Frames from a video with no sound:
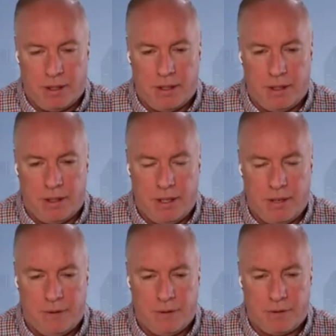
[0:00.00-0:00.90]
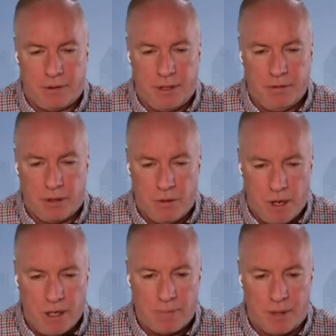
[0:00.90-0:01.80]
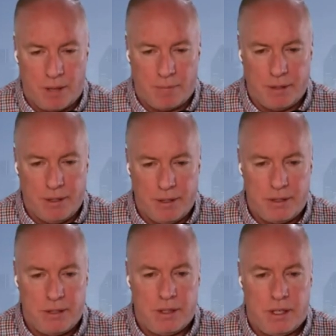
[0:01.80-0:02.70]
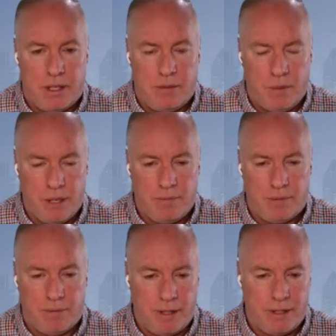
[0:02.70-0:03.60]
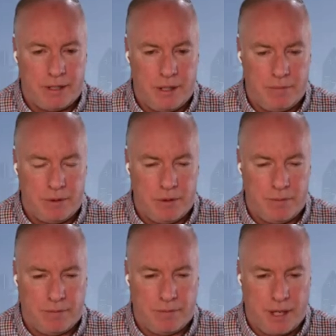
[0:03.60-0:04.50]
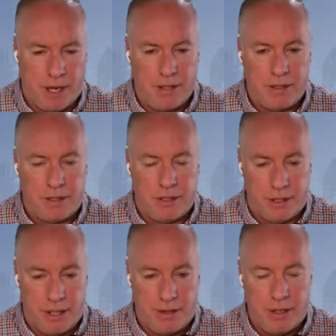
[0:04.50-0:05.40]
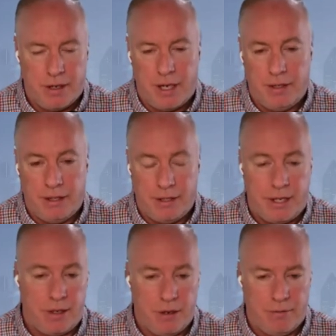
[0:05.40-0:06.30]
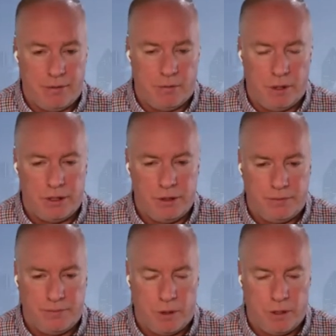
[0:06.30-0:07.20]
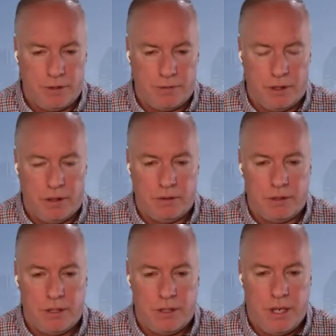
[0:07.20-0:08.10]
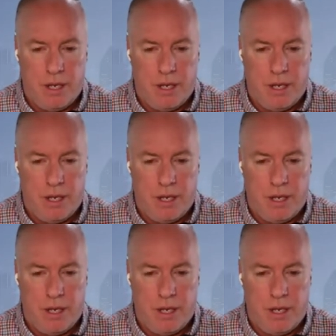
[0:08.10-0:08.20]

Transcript: If you're trying to acquire properties, we can provide some sort of guidance to get there and then take over once you've closed.